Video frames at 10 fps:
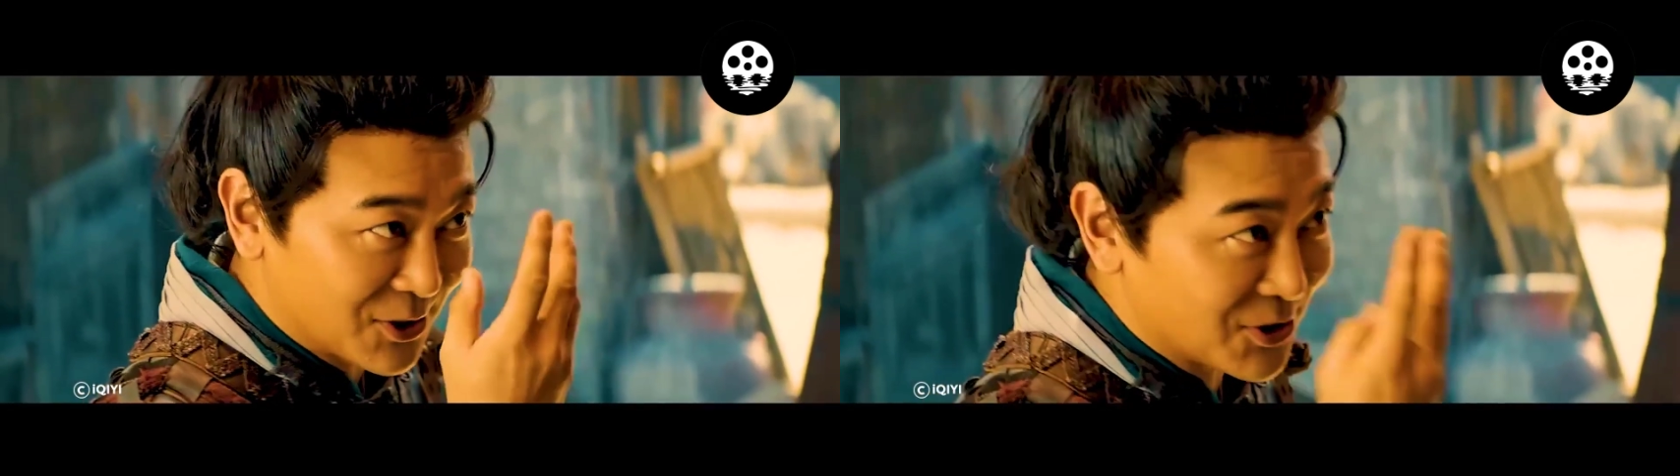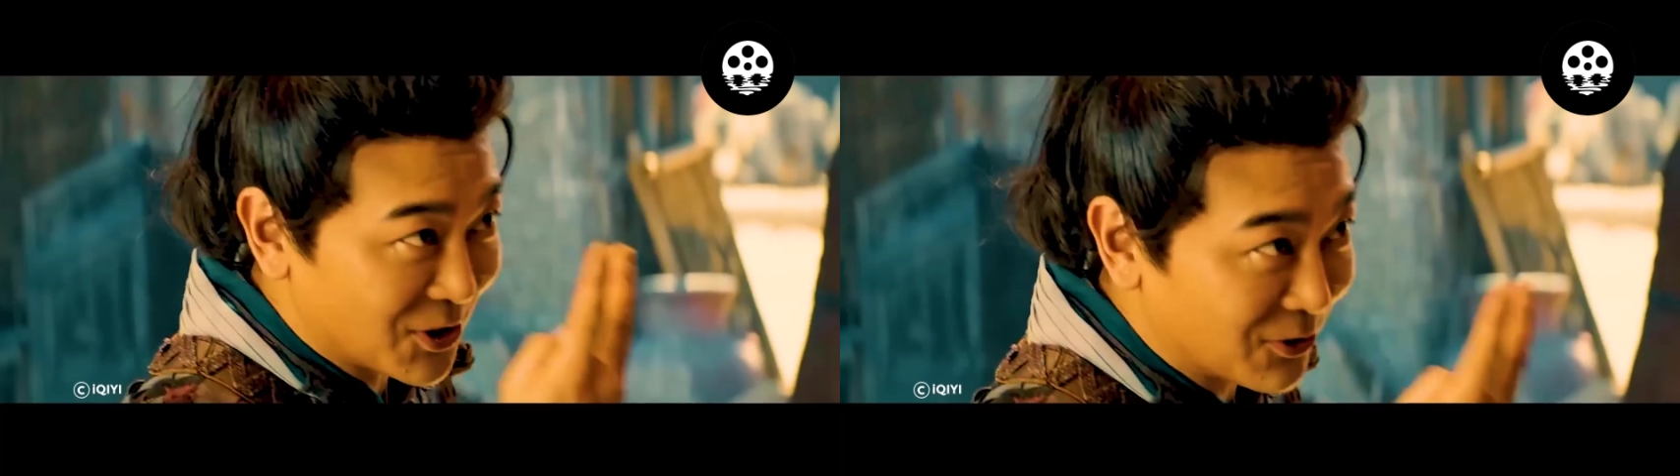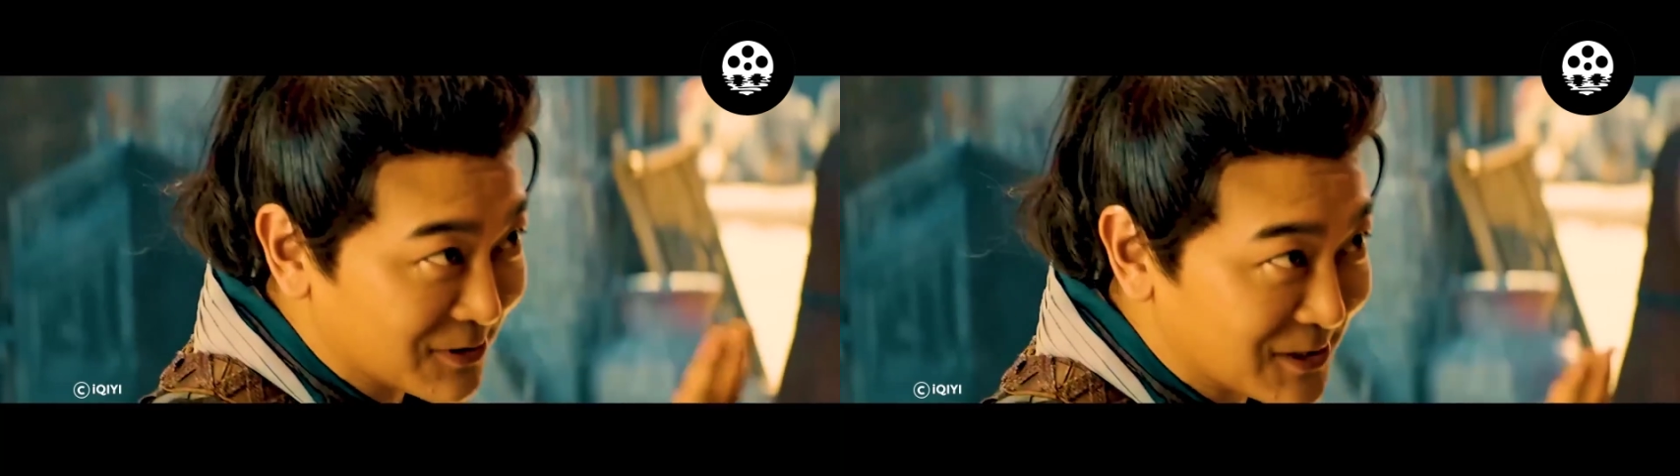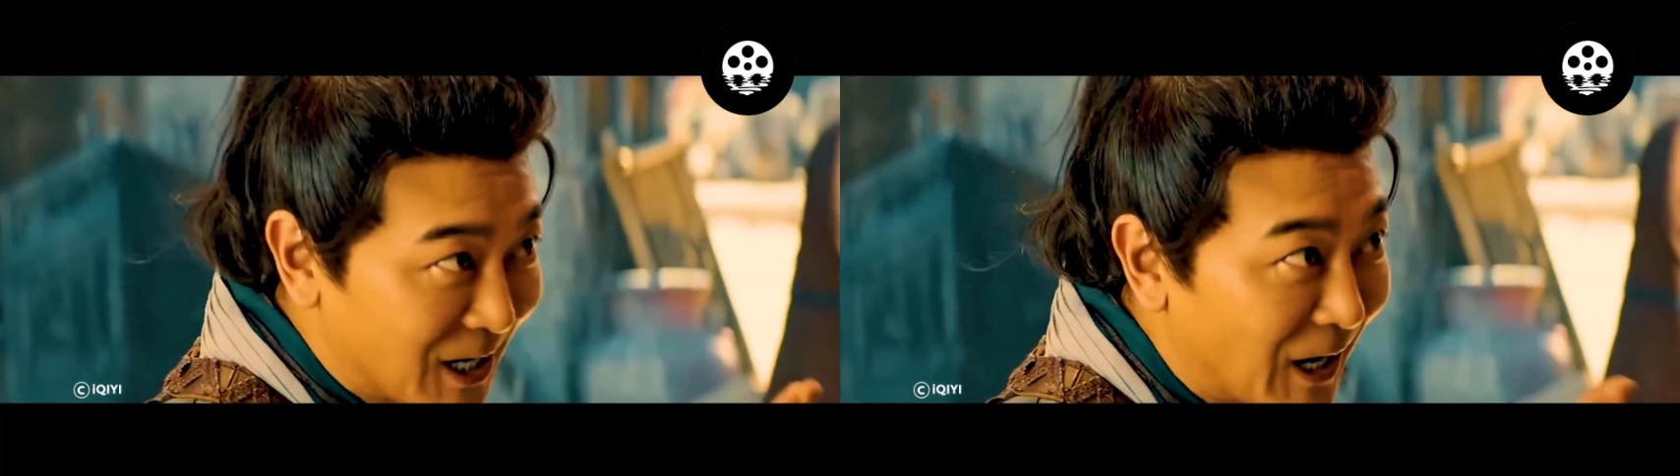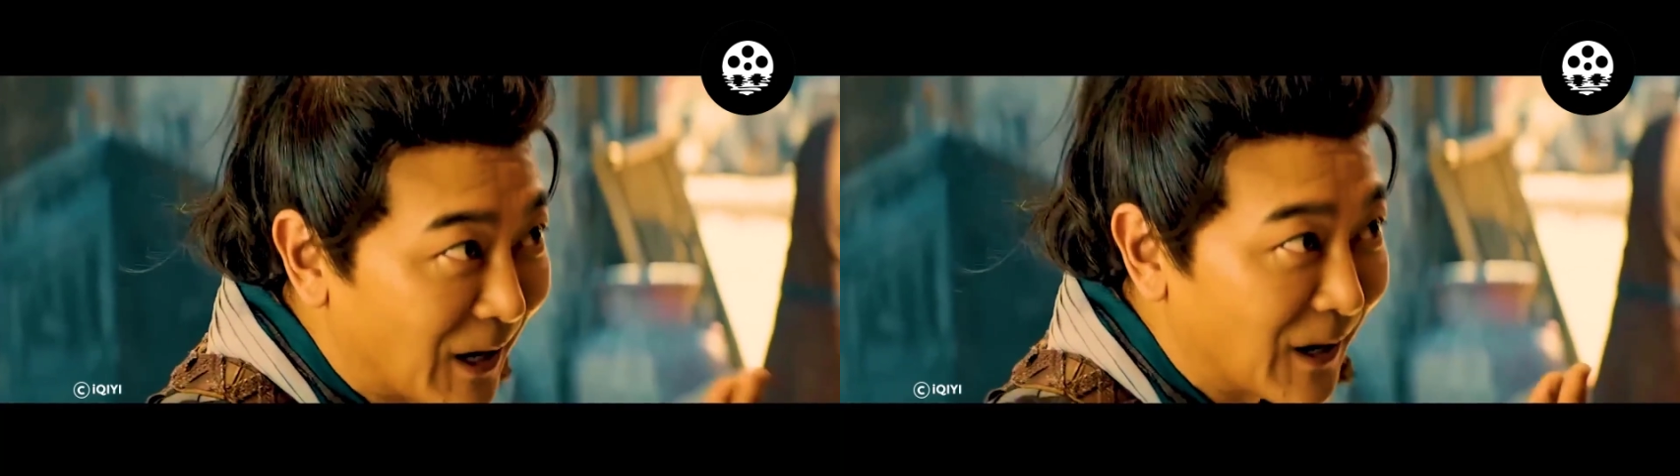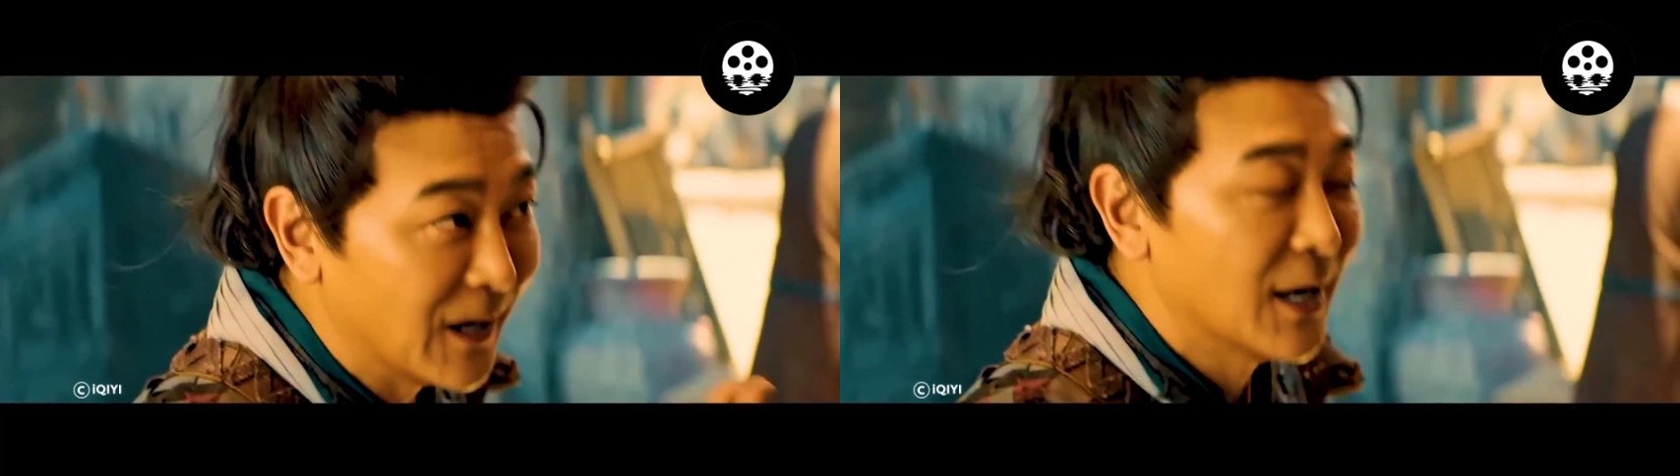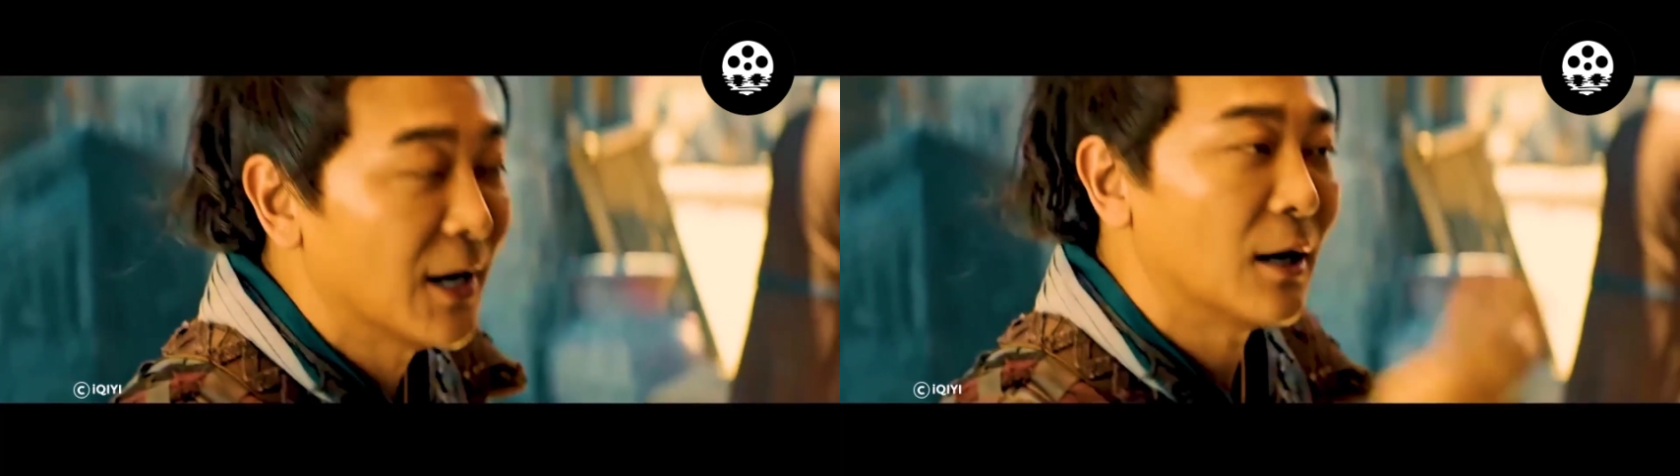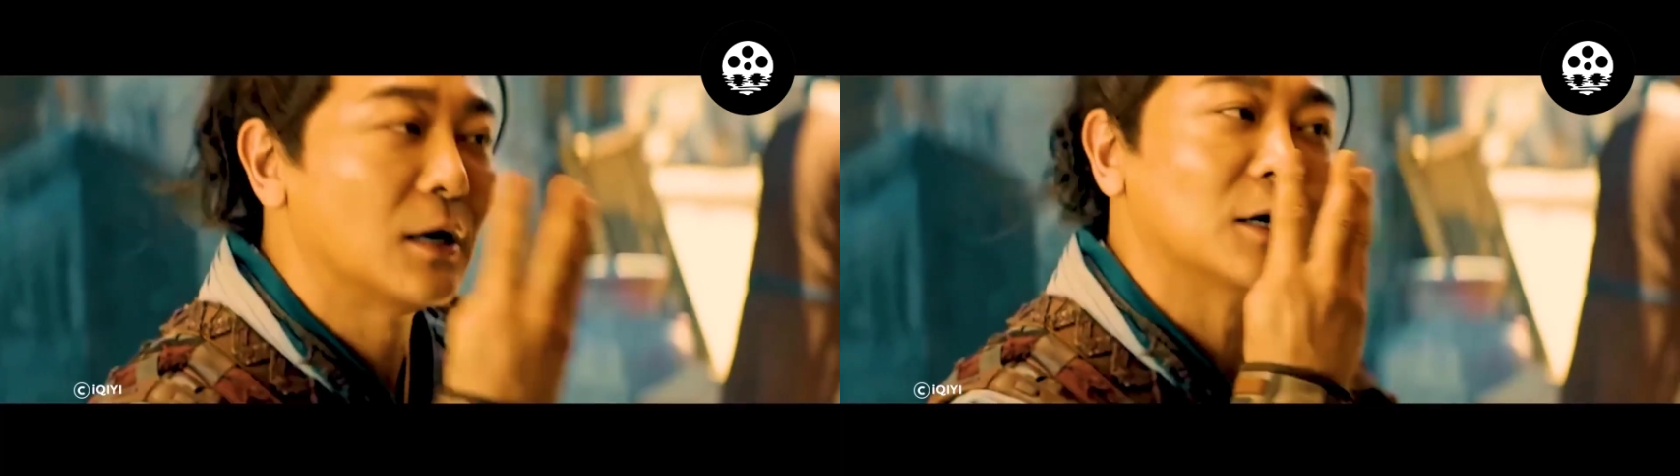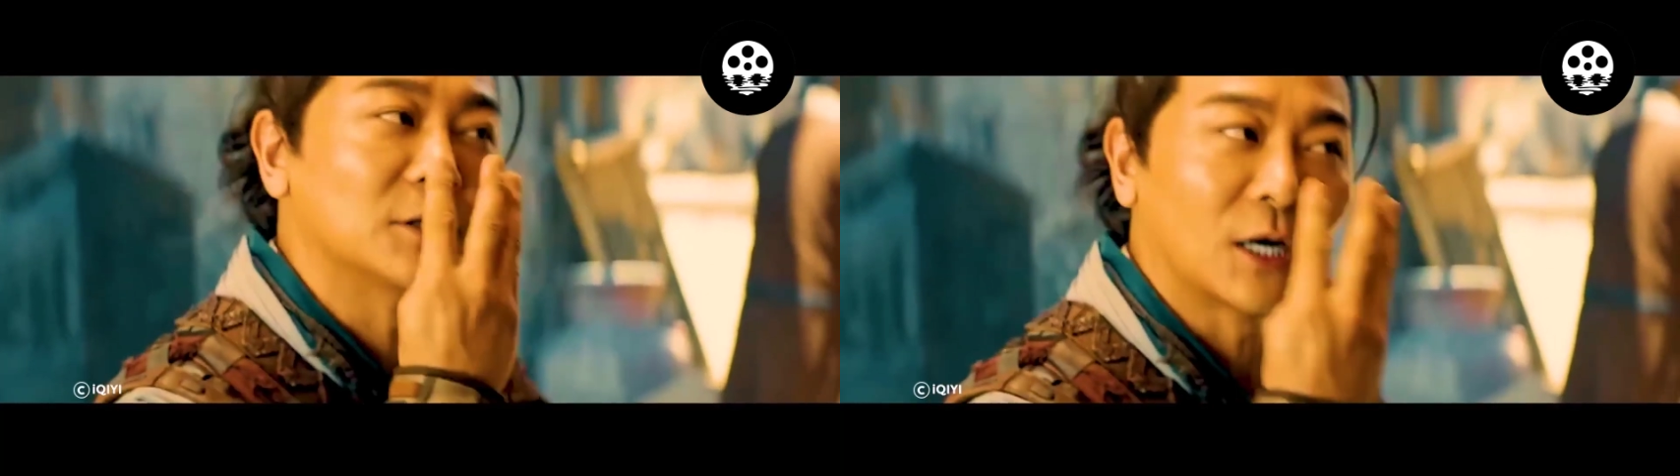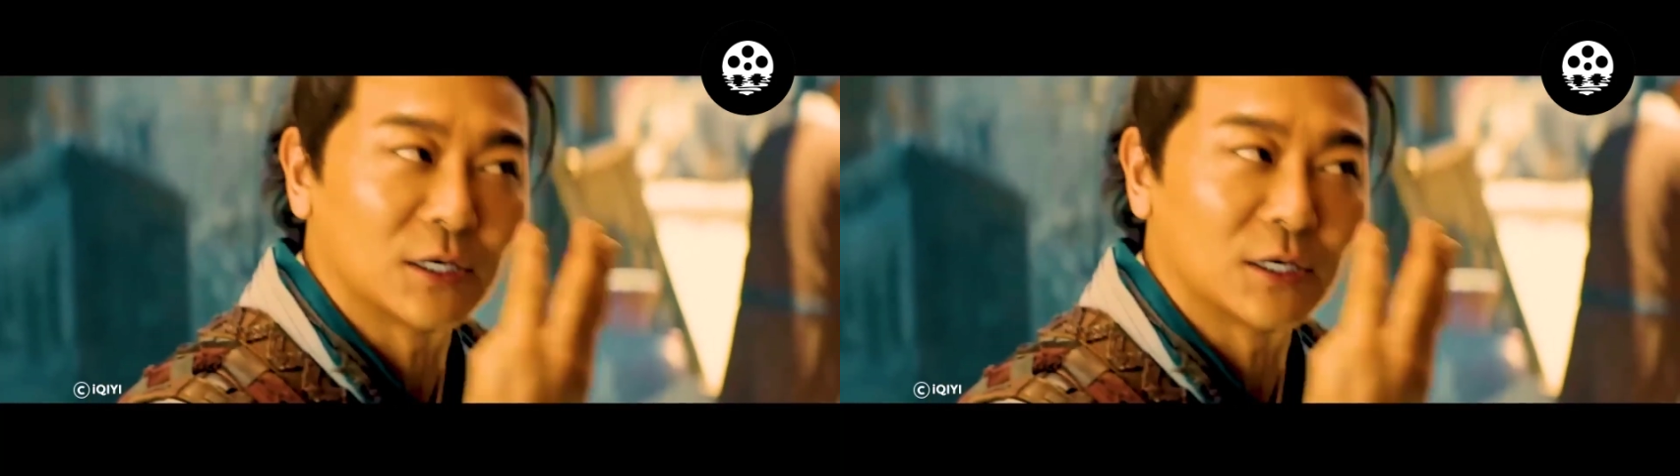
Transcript: the offer, claiming that he had no